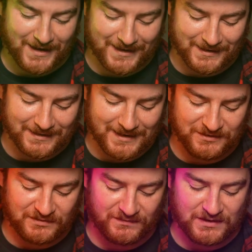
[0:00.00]
And in
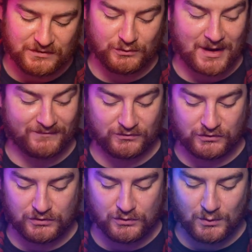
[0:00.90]
each of these, you have
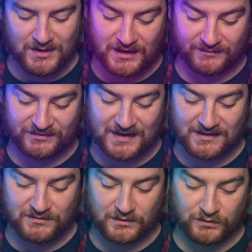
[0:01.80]
2 kind of
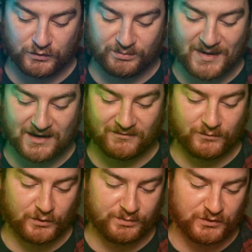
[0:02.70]
settings you can switch back and
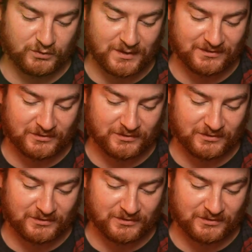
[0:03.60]
forth between.